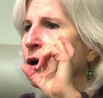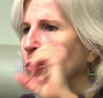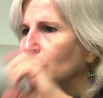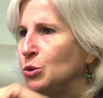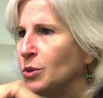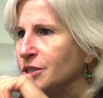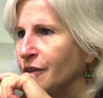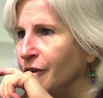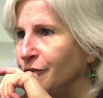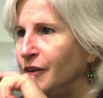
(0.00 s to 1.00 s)
which was
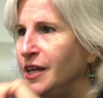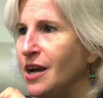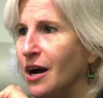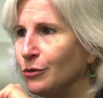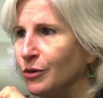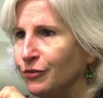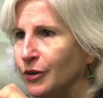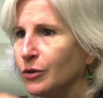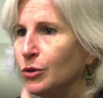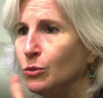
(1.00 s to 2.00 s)
of a
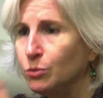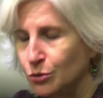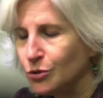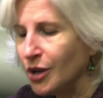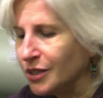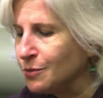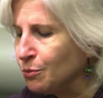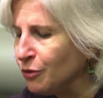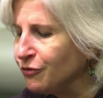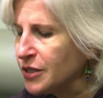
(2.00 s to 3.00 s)
videographer who, a
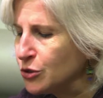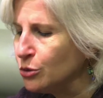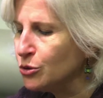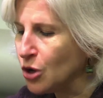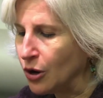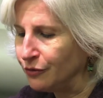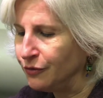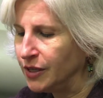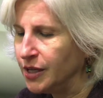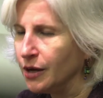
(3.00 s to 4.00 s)
professor who taught
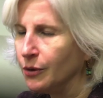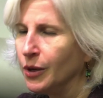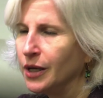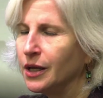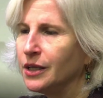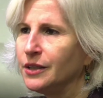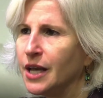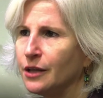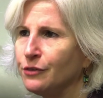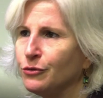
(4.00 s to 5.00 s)
video in
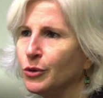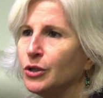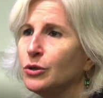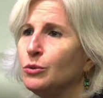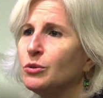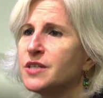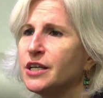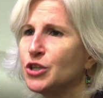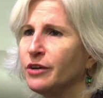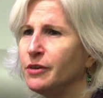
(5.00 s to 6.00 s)
California, who was
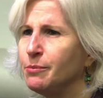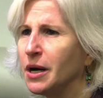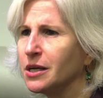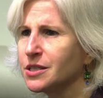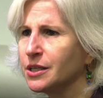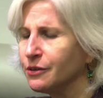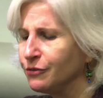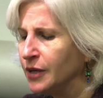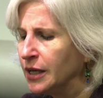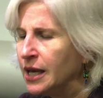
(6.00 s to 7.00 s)
HIV
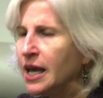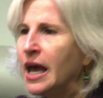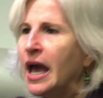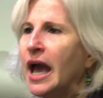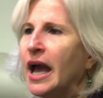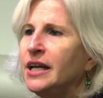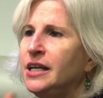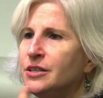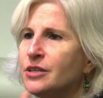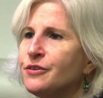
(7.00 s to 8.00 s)
positive. And
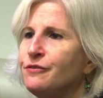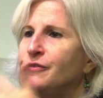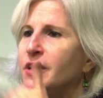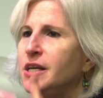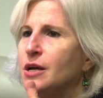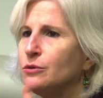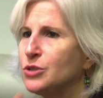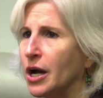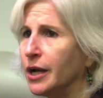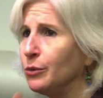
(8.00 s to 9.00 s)
he does a video
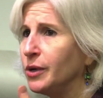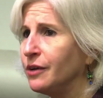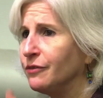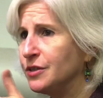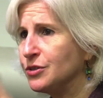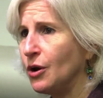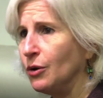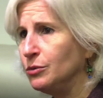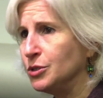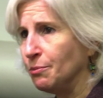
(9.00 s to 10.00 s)
diary of his
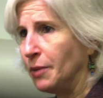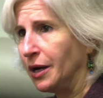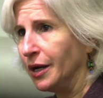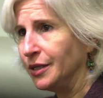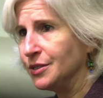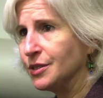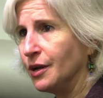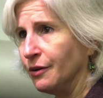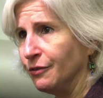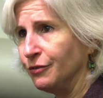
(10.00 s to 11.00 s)
own demise
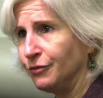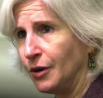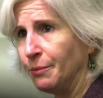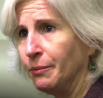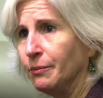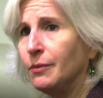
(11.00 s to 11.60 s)
from